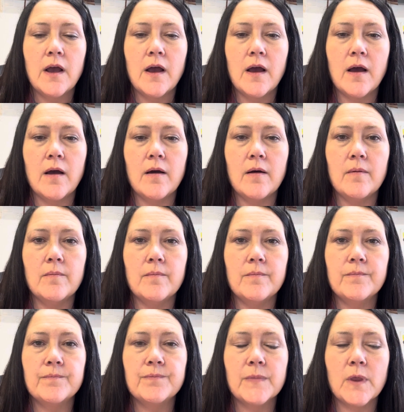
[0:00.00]

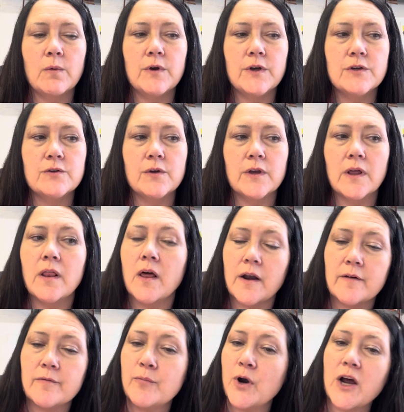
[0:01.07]
We're doing a
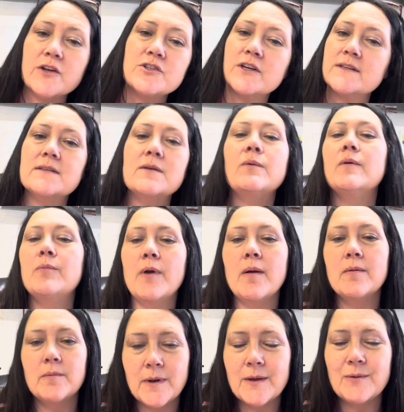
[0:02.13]
lot of projects, and we
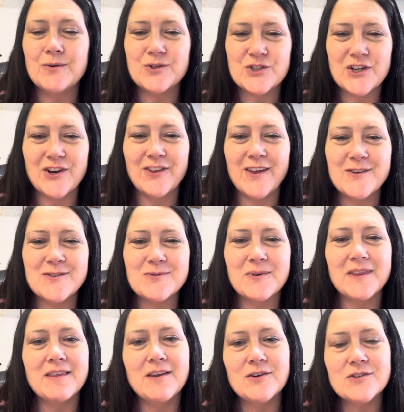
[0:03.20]
probably will share those
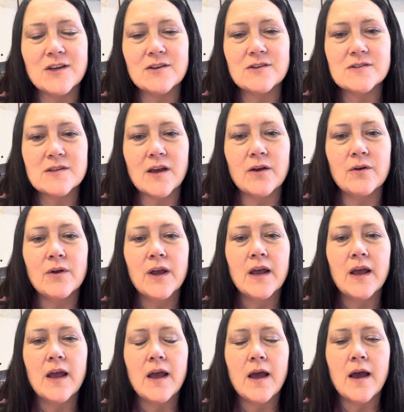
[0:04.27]
with you too. So
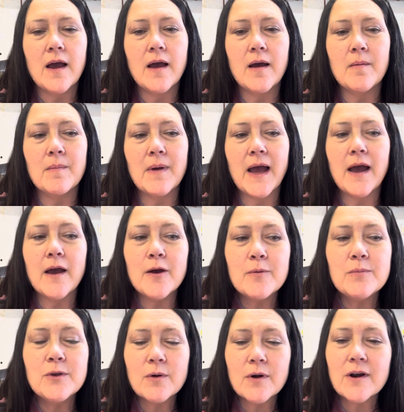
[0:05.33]
I
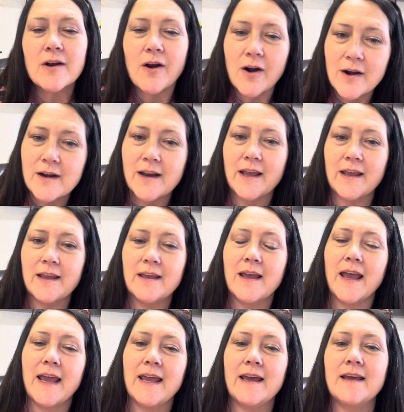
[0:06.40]
hope you are gardening,
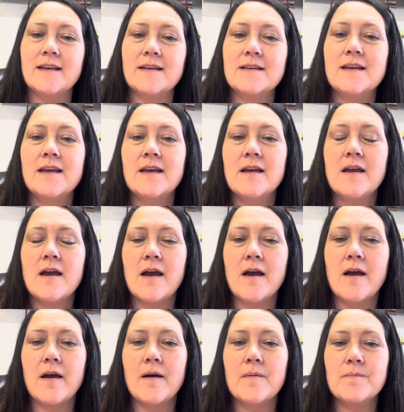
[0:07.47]
and
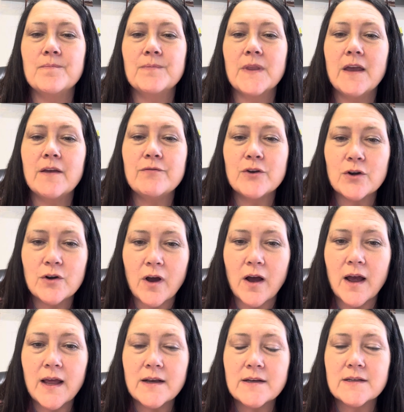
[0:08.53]
if you're
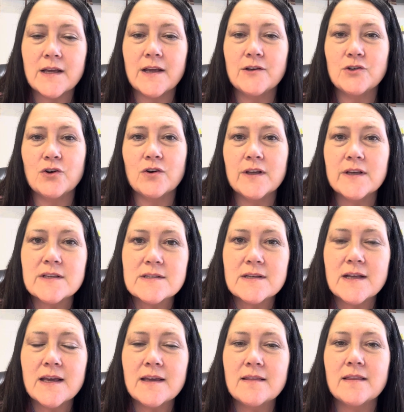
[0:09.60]
not and you're
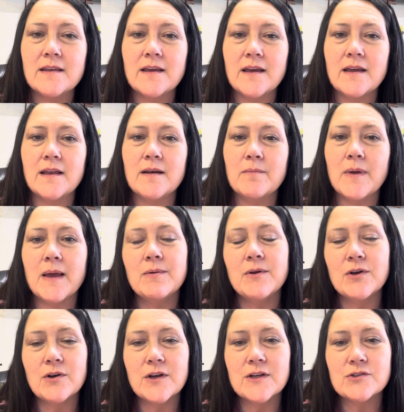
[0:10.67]
listening, then maybe
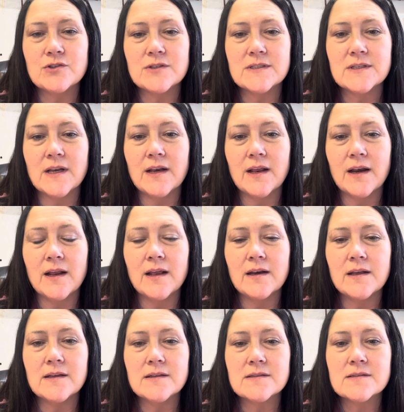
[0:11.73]
you're interested in it.
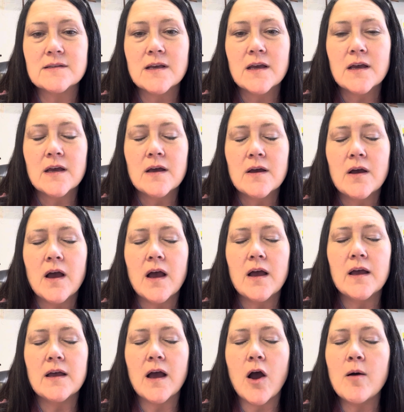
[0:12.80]
It's
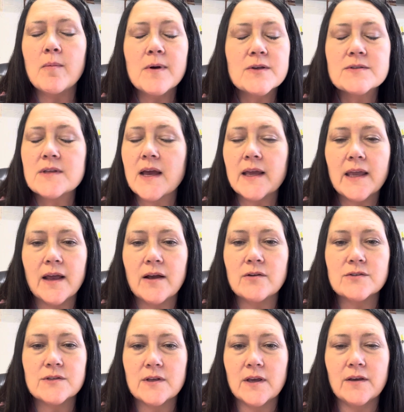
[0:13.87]
almost like
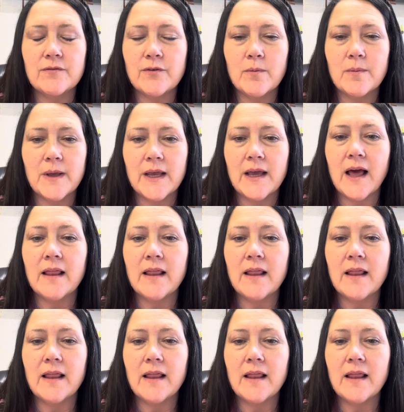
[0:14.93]
counseling for me.